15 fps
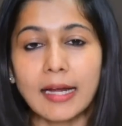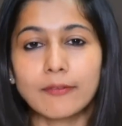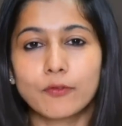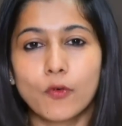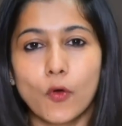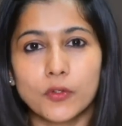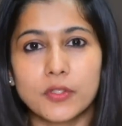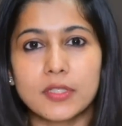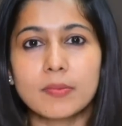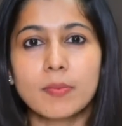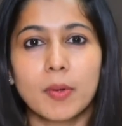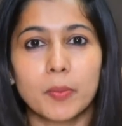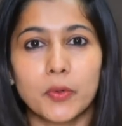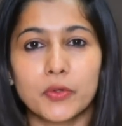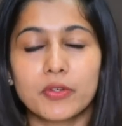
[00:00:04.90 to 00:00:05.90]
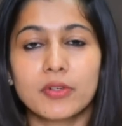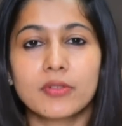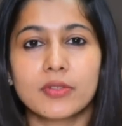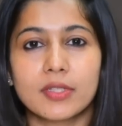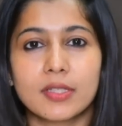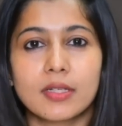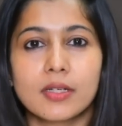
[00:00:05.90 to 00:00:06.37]
at Fortis Memorial
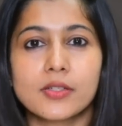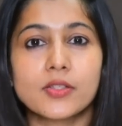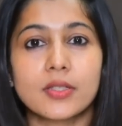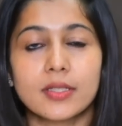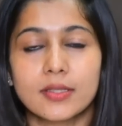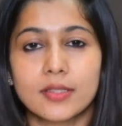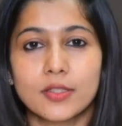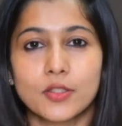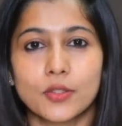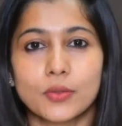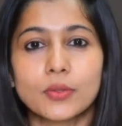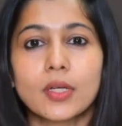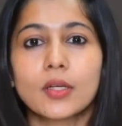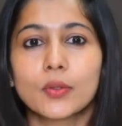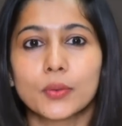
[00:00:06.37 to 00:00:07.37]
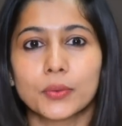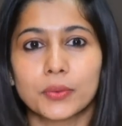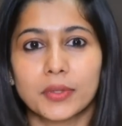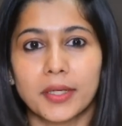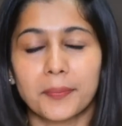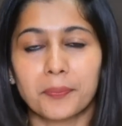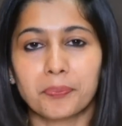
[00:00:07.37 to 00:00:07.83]
Research Institute,
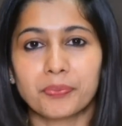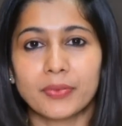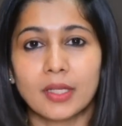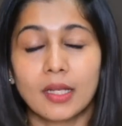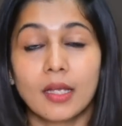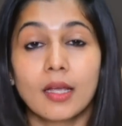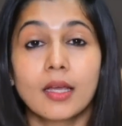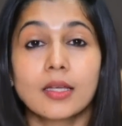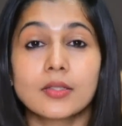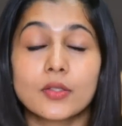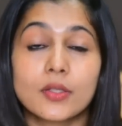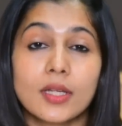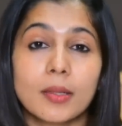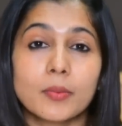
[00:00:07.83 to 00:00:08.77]
Gurugram. Today